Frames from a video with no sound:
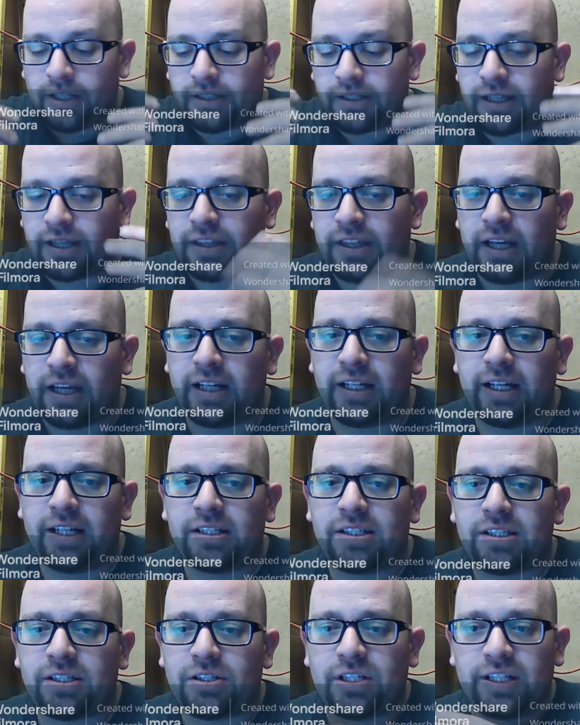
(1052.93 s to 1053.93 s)
The thing
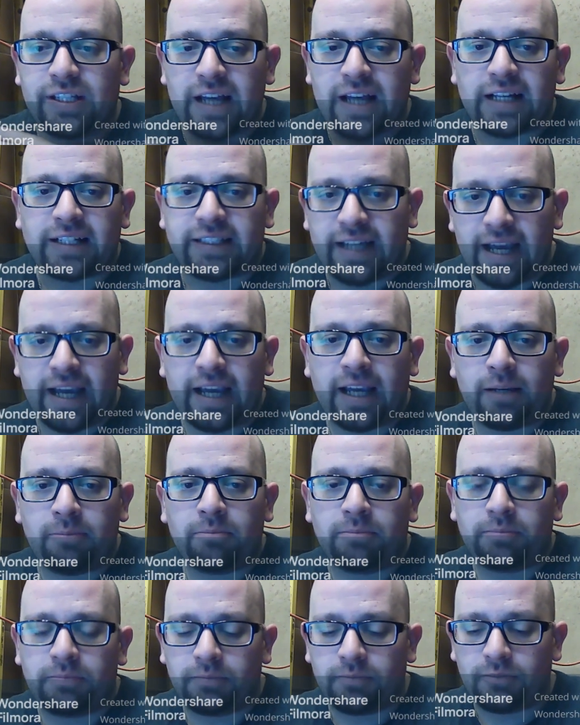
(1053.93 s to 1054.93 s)
is, to that
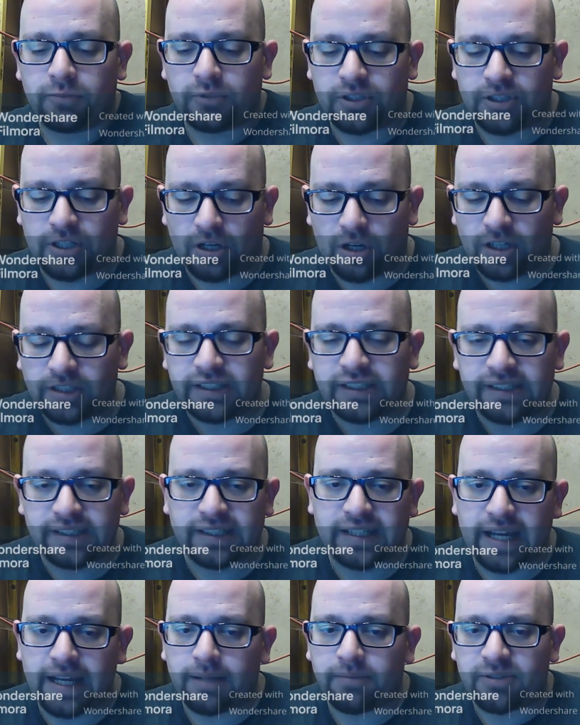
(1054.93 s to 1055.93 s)
game, to all these
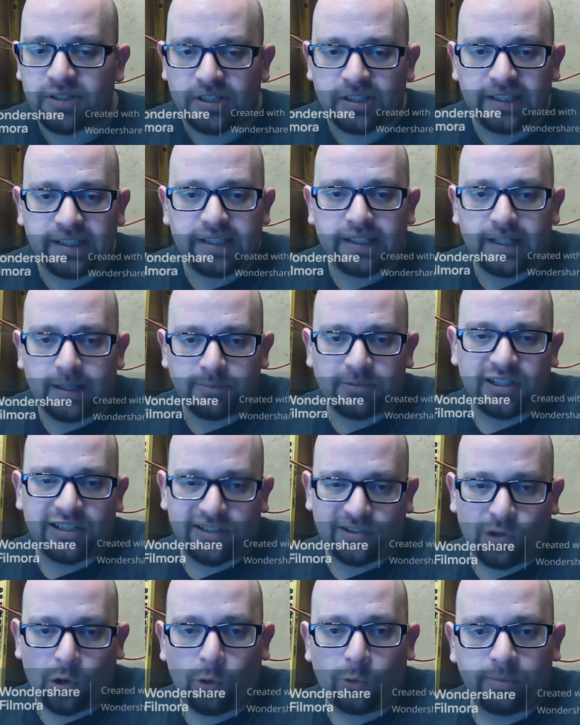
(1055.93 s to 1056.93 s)
games leading up to
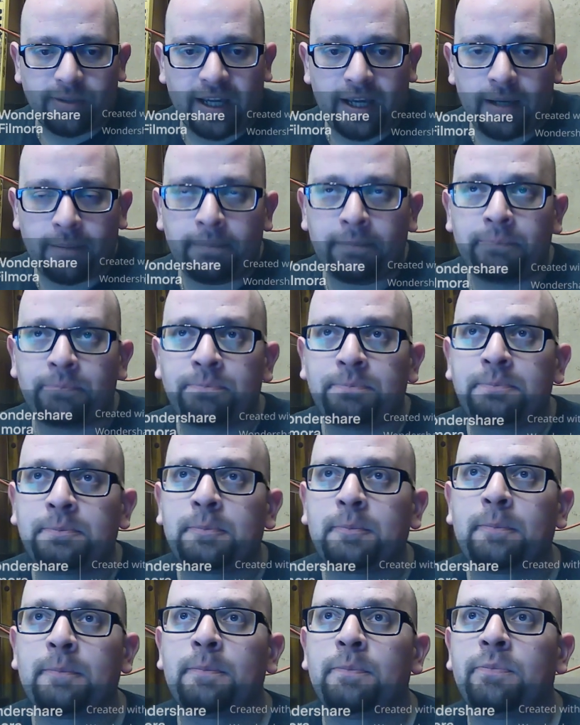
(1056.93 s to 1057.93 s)
this home game,
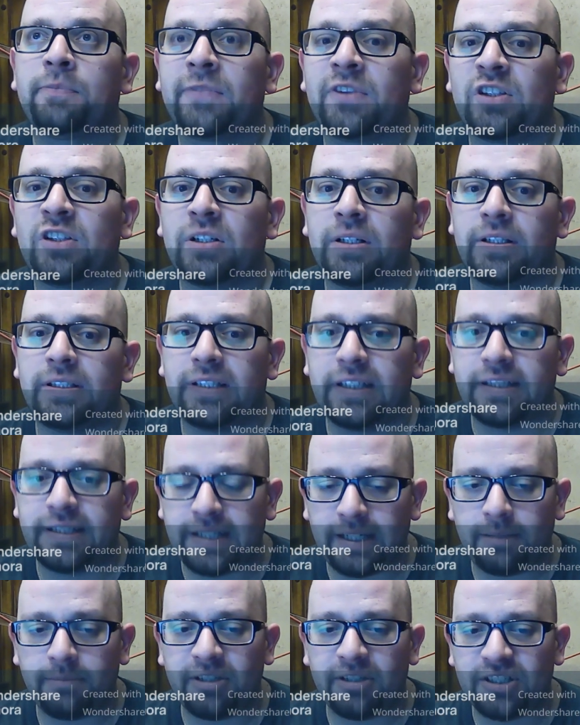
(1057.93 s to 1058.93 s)
the
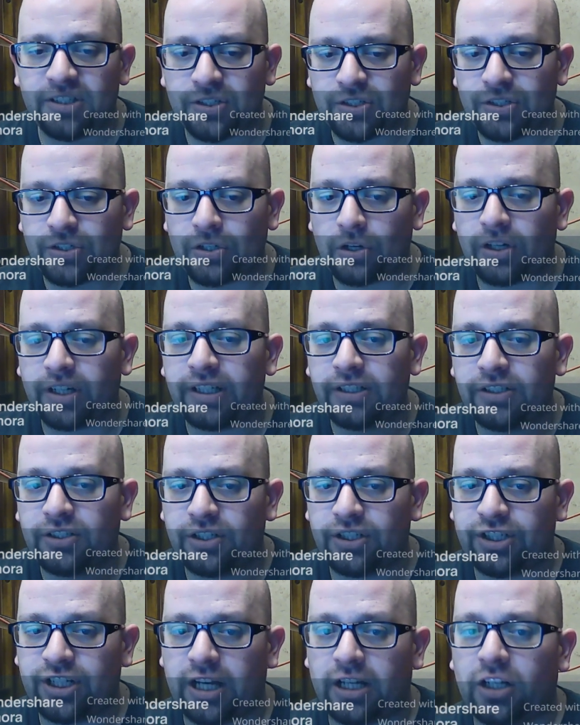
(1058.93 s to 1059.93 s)
team is starting to
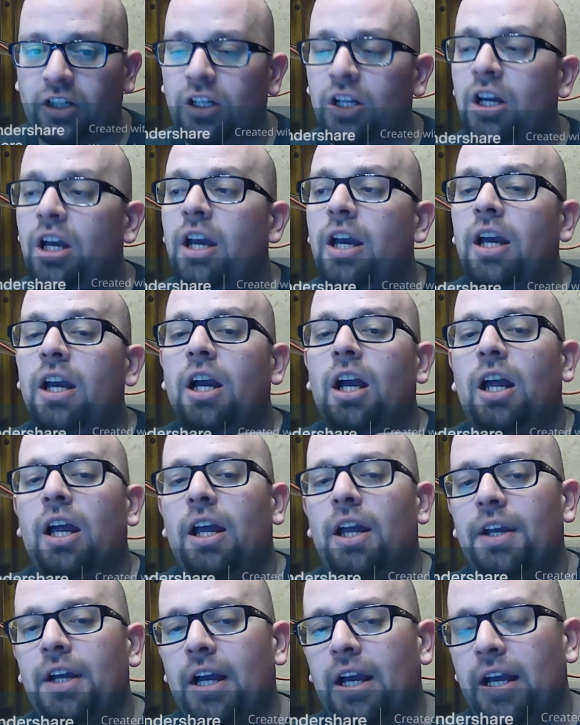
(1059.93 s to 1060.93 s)
gel.
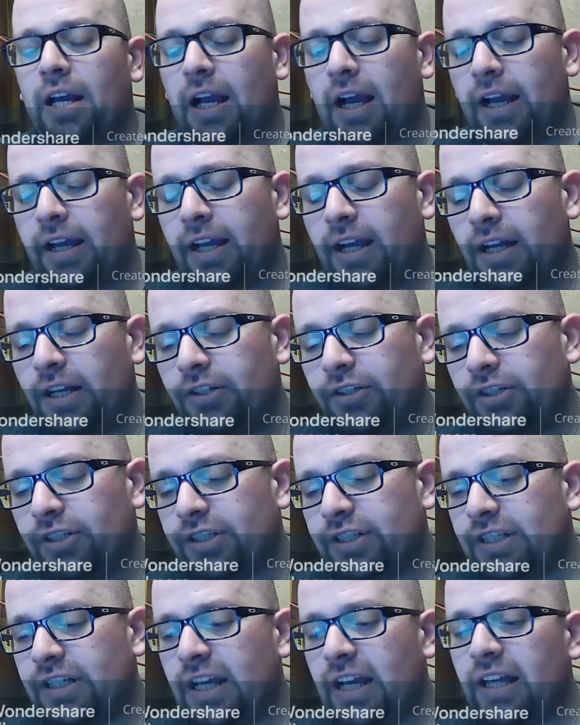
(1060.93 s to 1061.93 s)
I
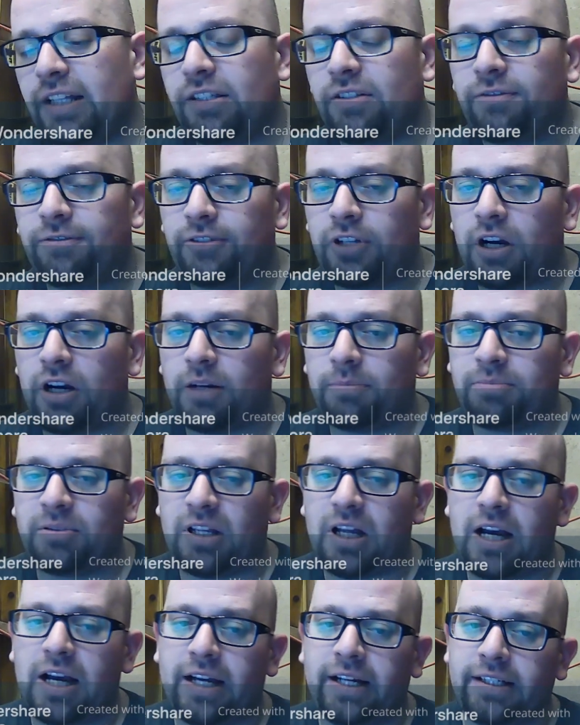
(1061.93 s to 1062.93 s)
understand the top
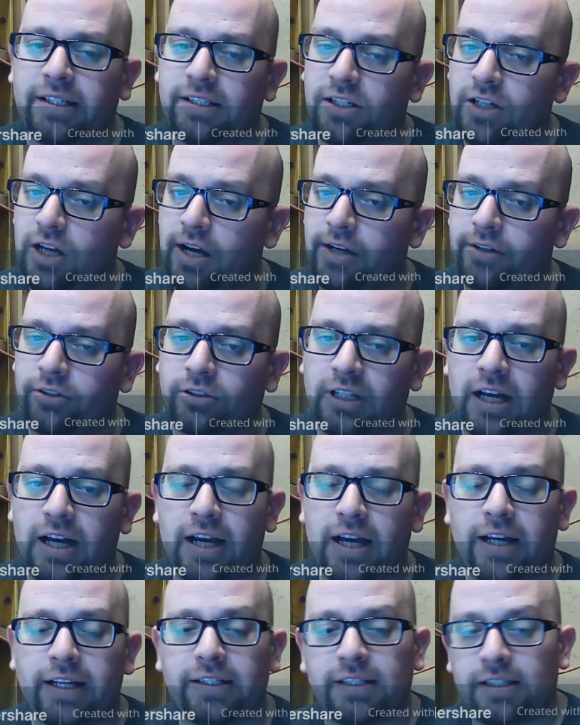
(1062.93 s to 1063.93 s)
line, the lotto
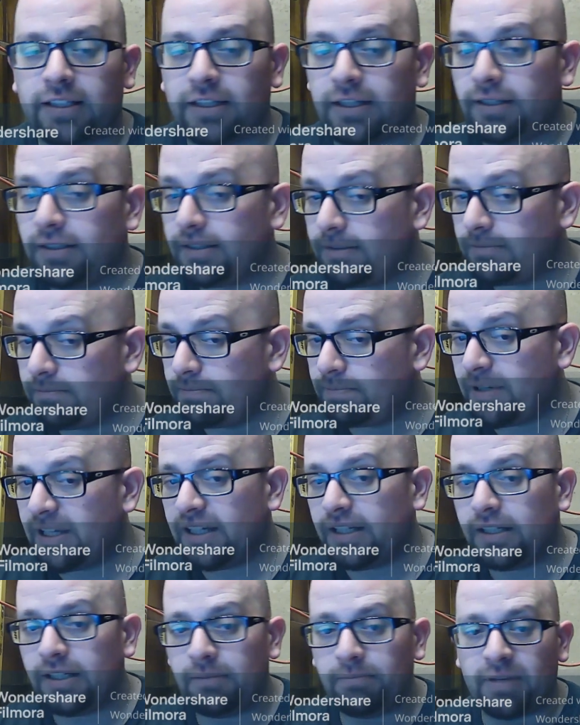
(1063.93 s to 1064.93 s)
line, the
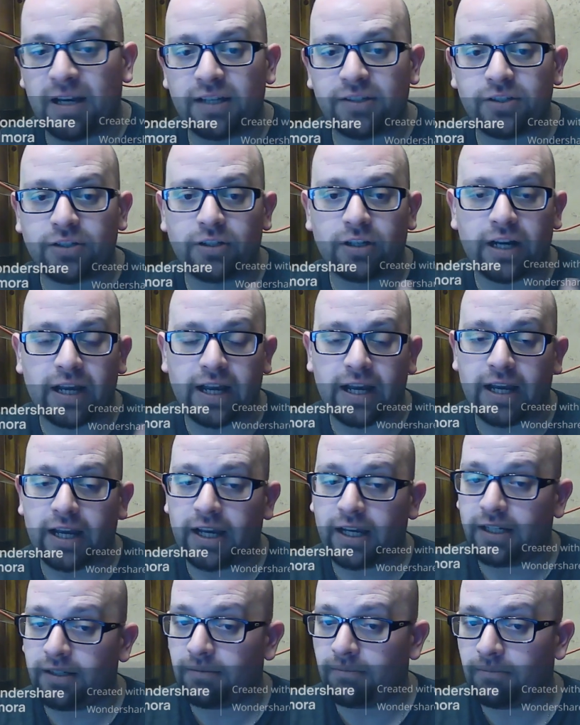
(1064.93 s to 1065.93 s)
PD Boeser
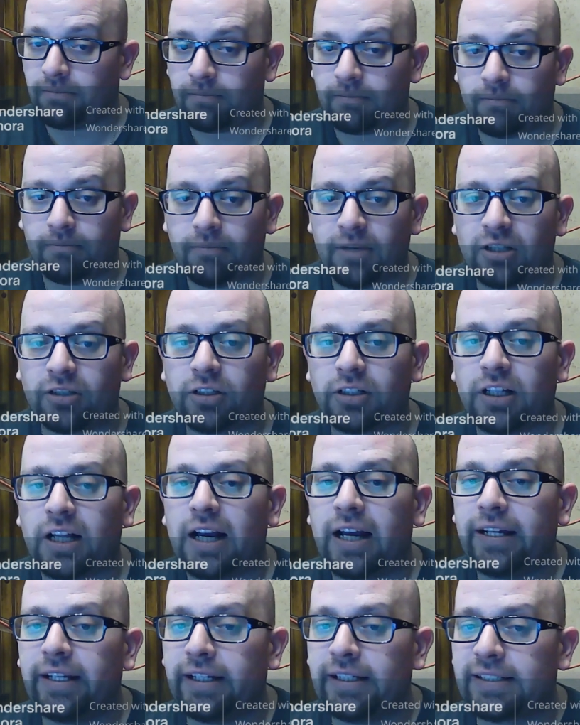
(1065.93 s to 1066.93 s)
and Miller
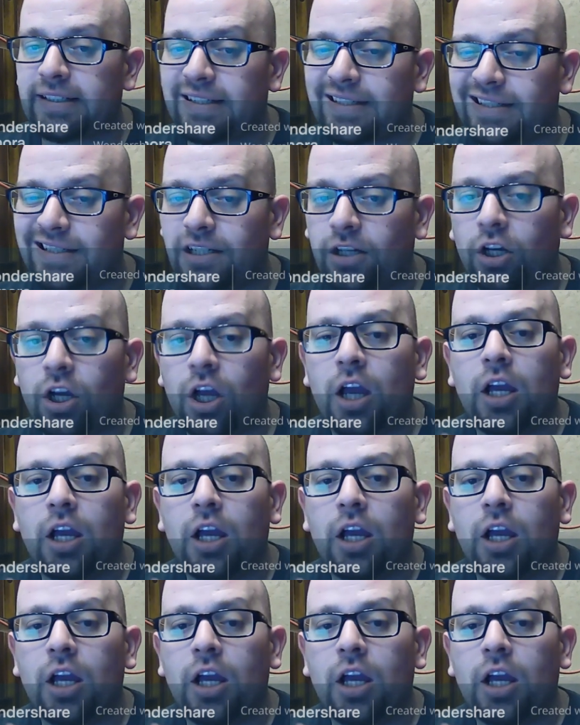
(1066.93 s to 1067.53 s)
Line is still.